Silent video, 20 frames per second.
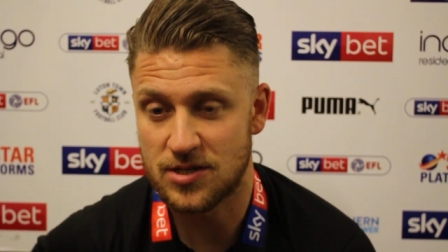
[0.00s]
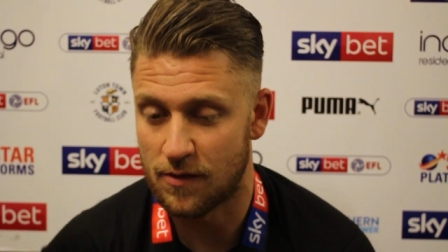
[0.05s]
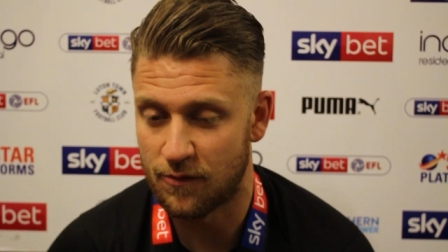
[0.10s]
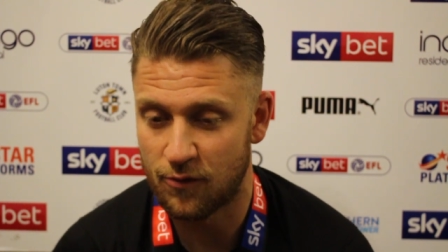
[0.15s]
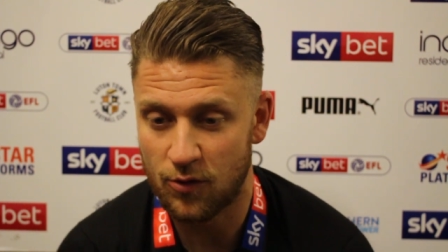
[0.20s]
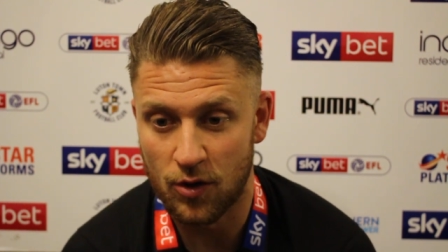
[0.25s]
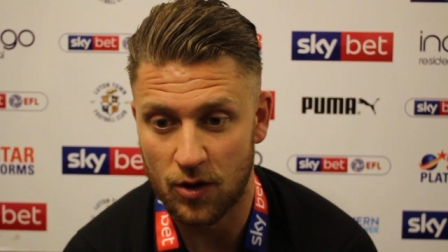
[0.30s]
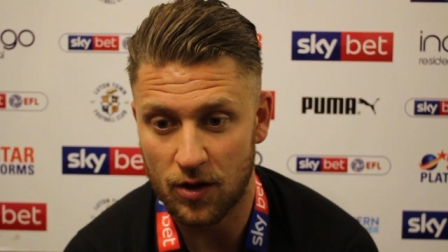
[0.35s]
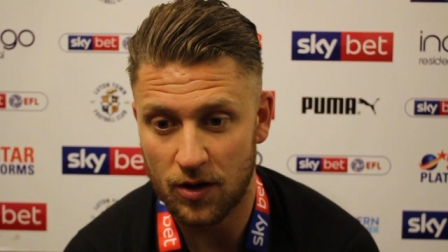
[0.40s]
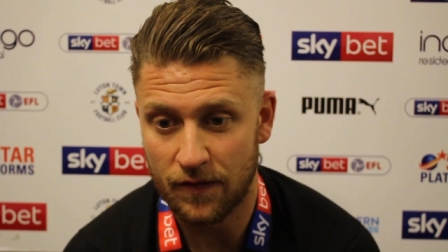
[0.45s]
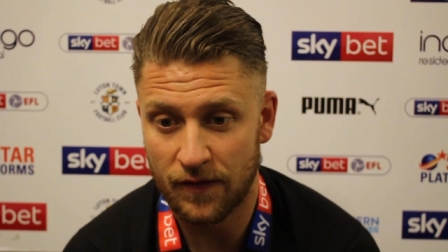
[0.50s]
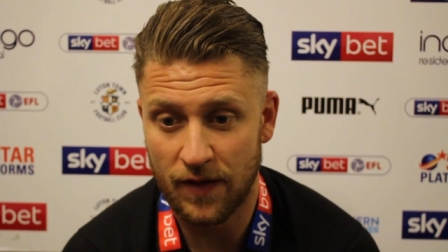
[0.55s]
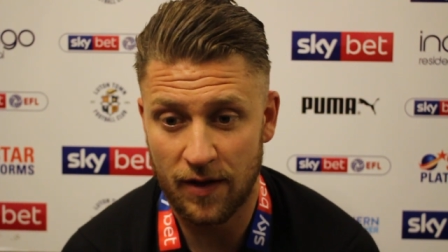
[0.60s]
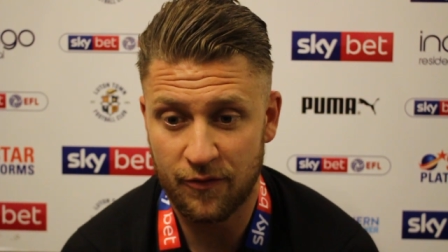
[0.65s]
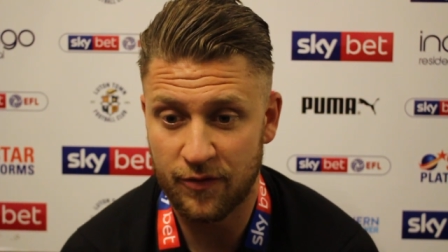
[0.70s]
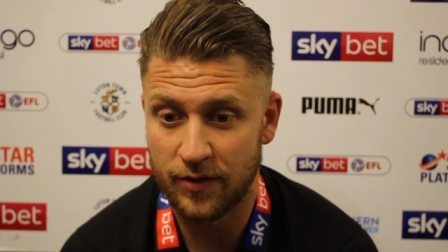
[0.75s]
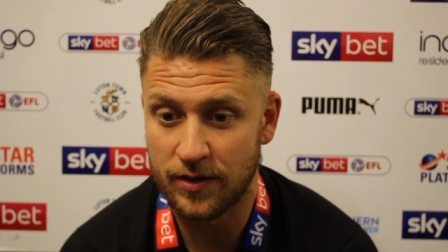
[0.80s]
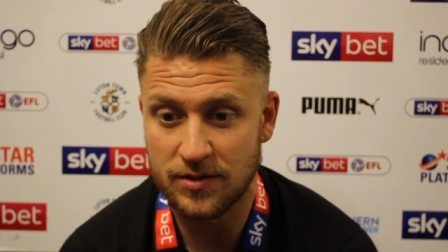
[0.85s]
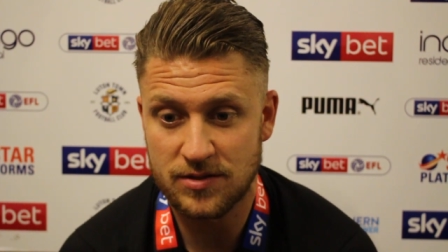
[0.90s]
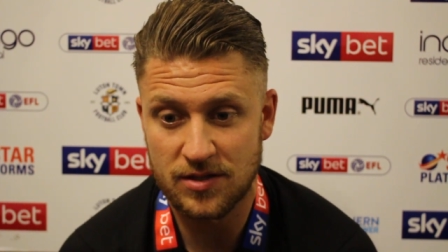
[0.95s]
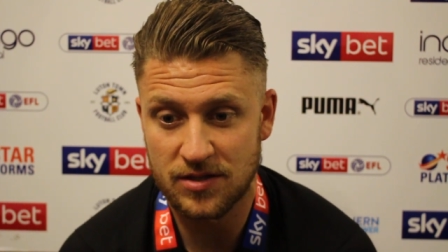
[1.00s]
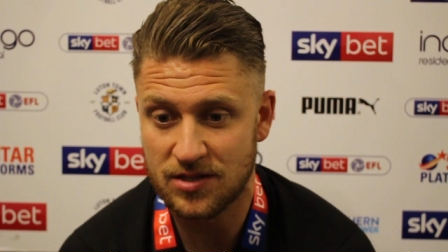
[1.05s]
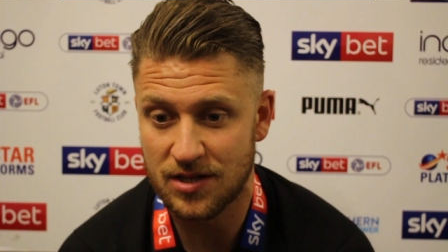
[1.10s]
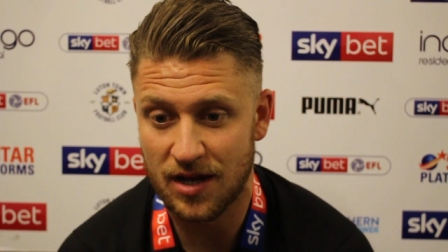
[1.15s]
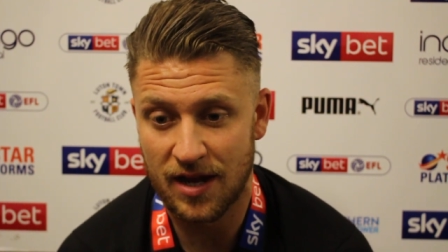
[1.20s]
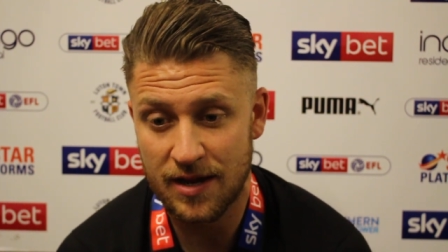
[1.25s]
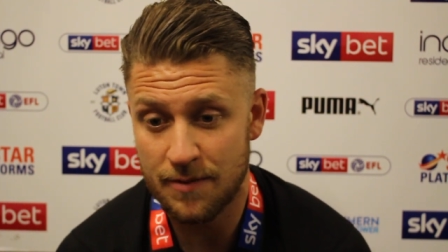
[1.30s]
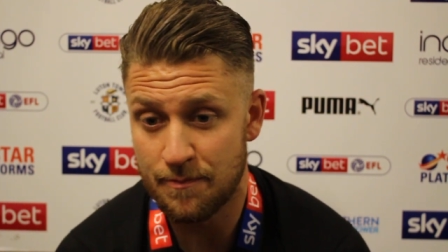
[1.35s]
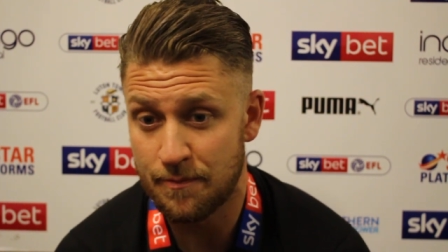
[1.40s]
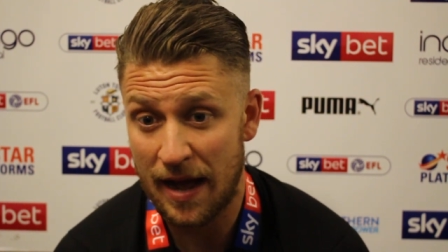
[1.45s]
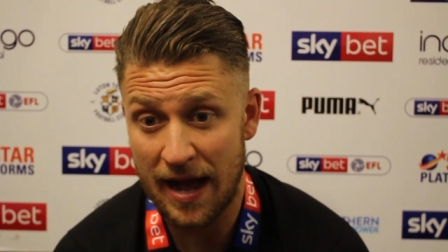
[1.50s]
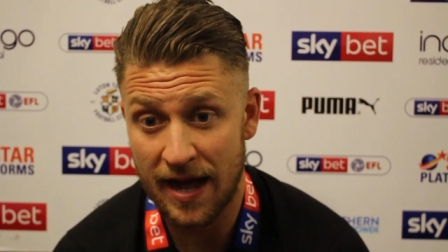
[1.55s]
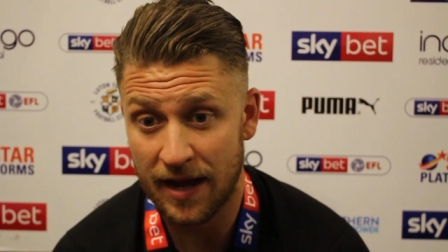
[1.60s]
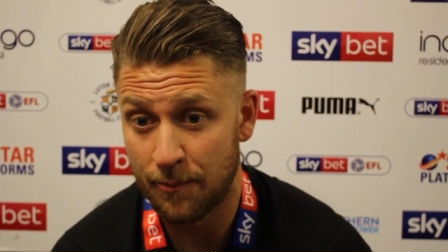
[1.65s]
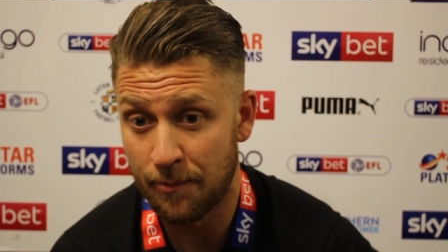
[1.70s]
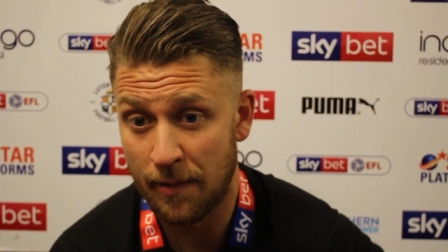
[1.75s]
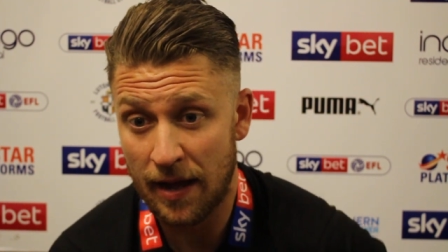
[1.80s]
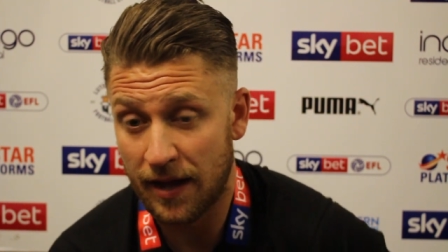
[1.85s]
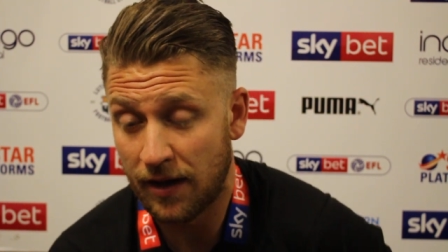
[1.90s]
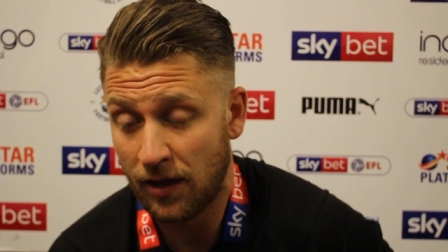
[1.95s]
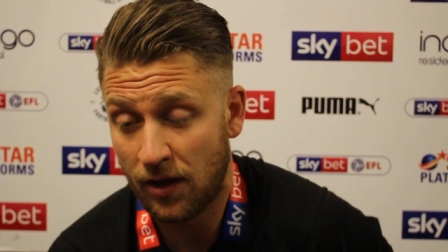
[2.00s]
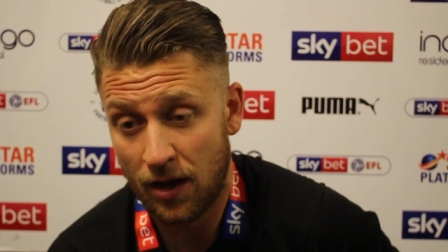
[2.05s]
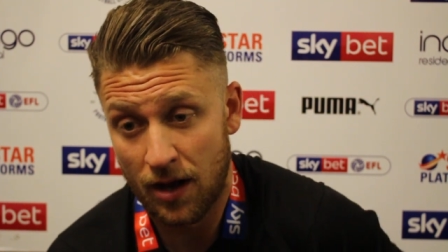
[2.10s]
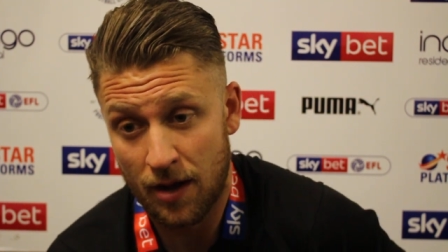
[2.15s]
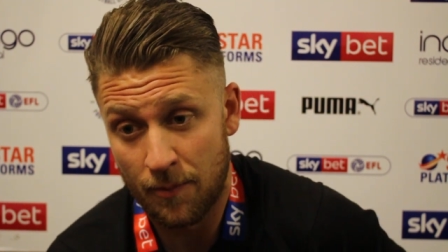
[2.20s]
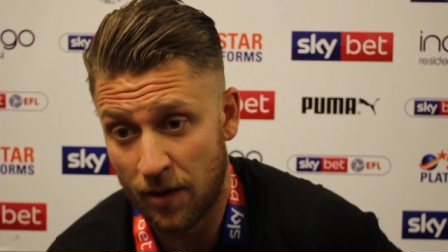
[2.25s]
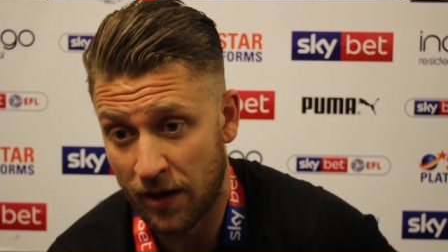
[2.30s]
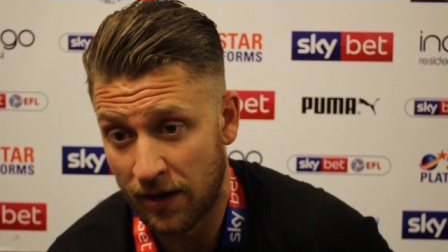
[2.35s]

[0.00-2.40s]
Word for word: I've got nothing to say bad about the club.